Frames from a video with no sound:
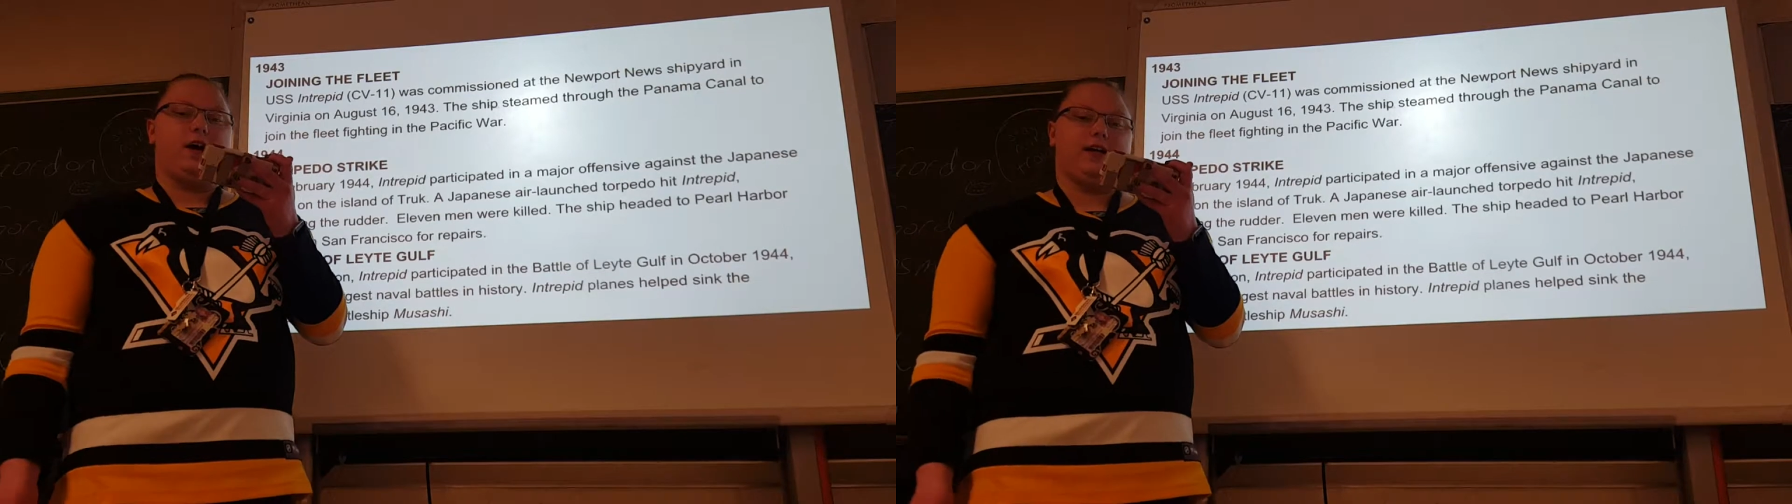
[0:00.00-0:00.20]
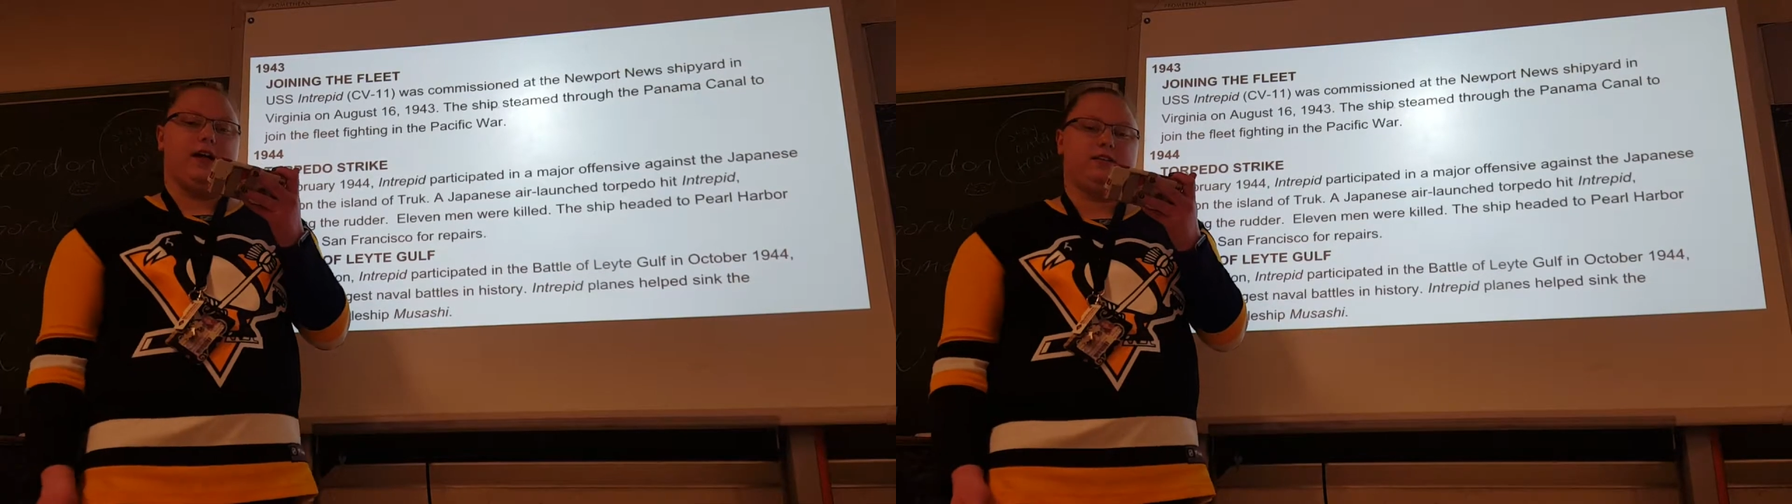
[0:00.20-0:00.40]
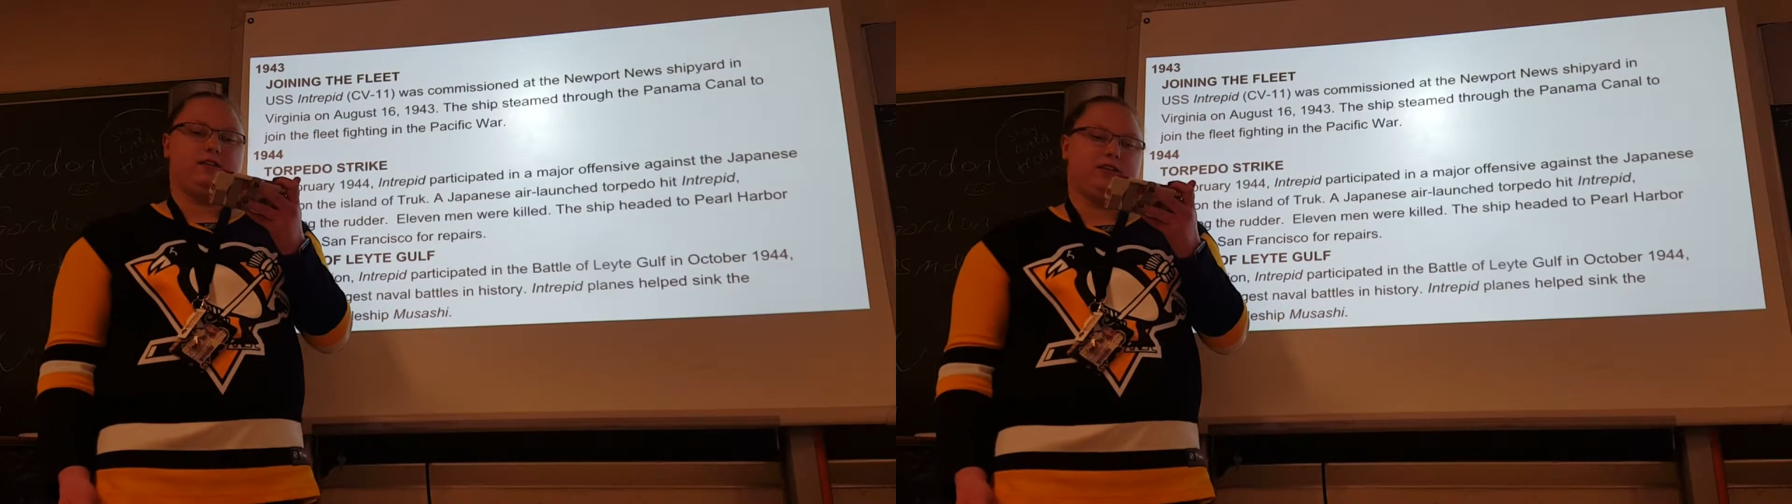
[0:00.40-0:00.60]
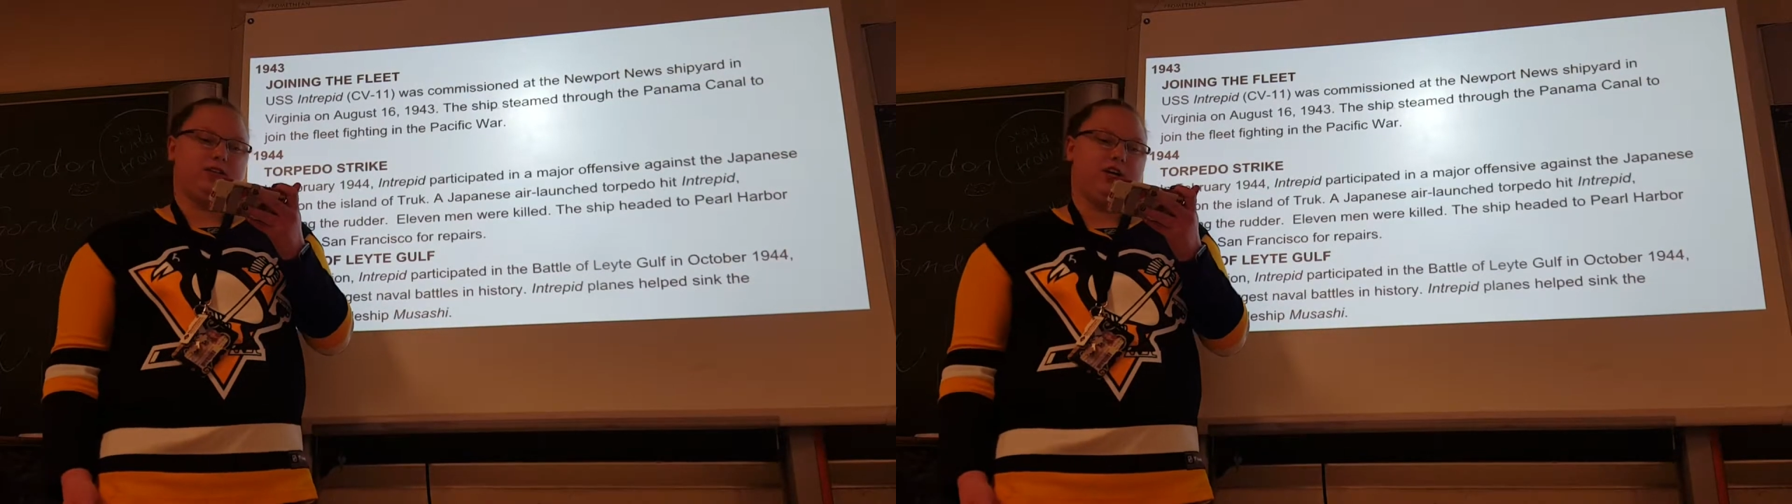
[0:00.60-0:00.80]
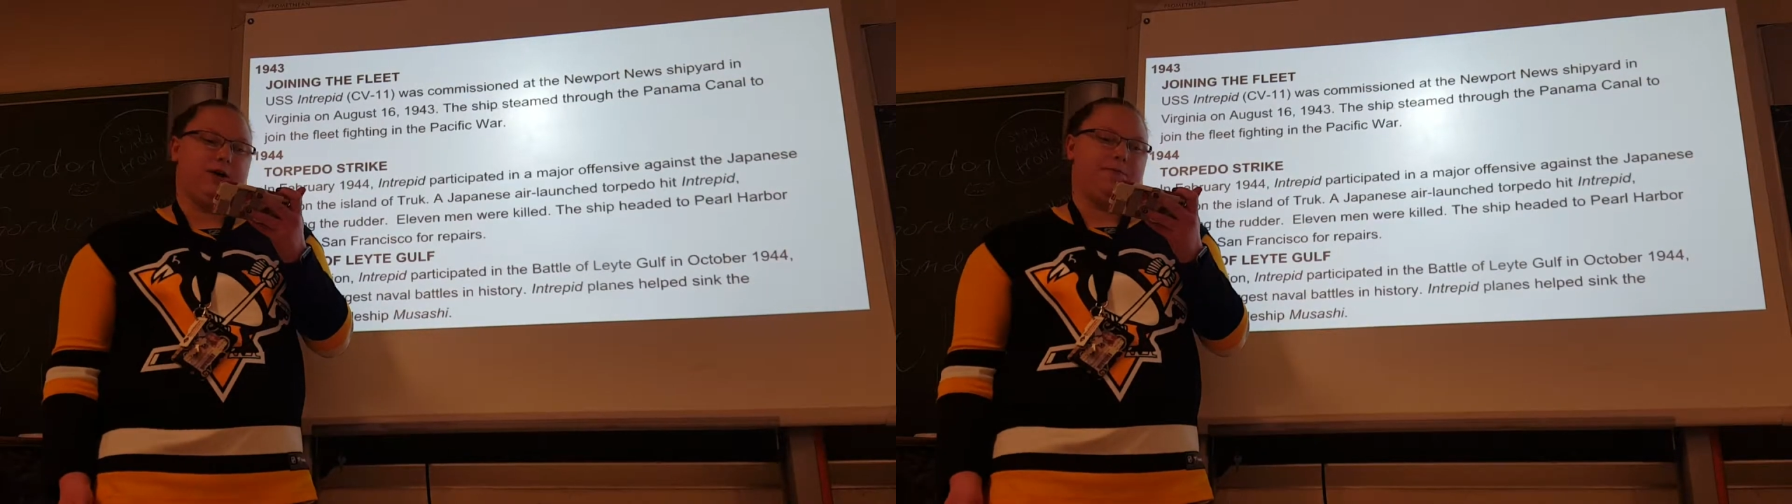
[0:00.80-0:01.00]
against the
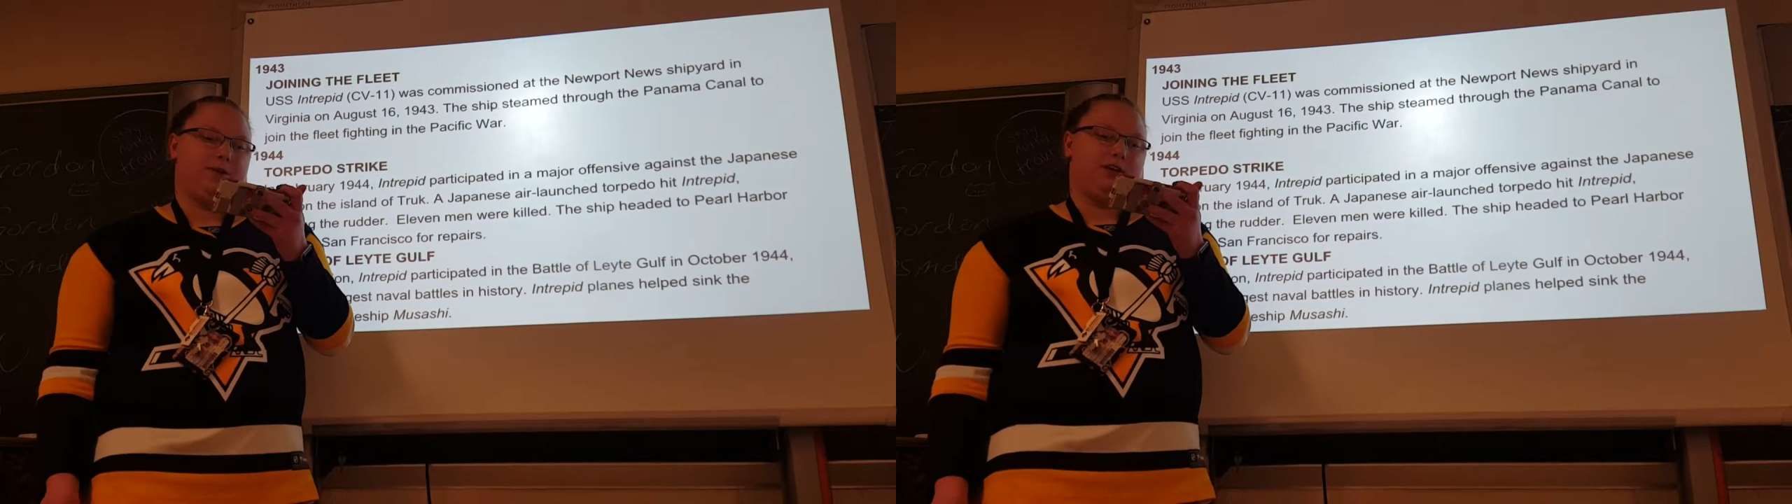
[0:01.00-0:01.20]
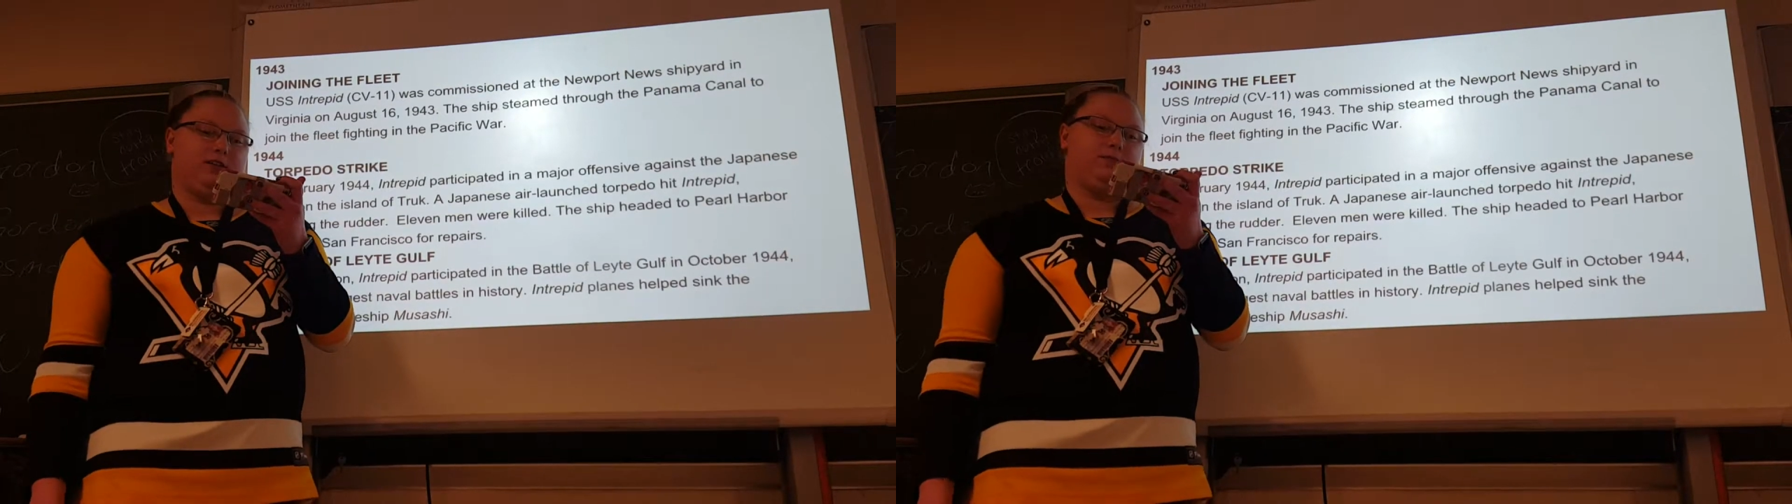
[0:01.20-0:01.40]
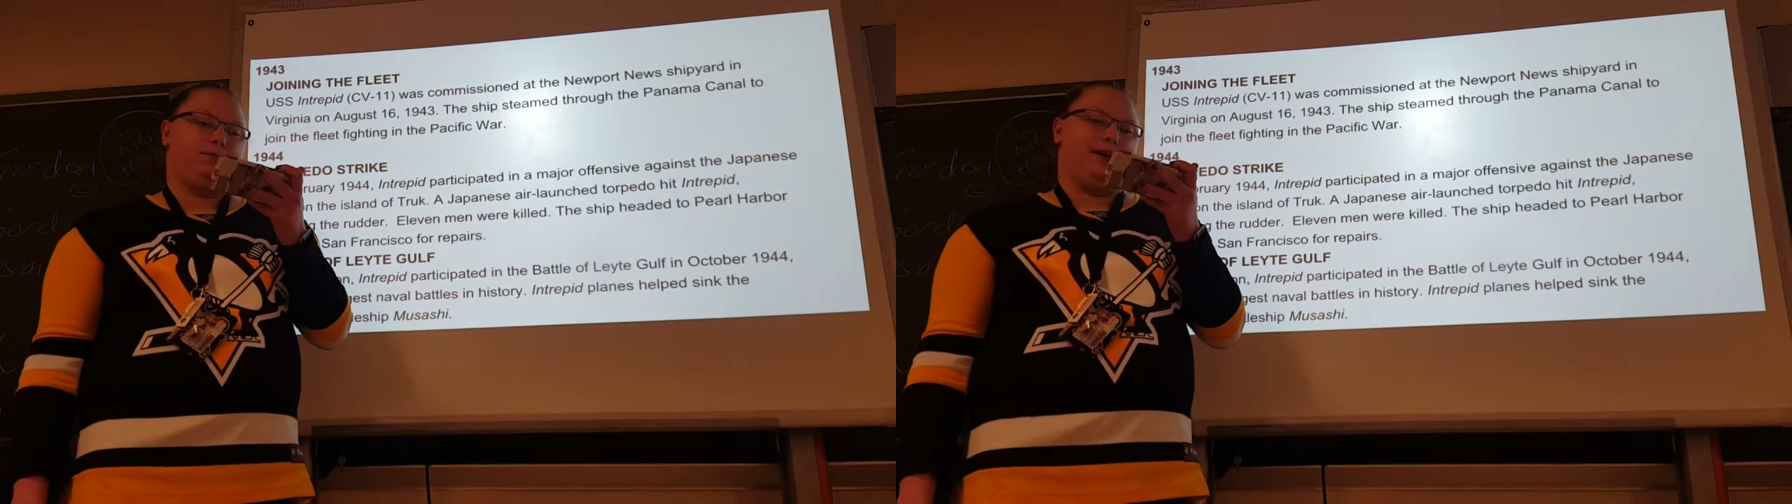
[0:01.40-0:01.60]
Japanese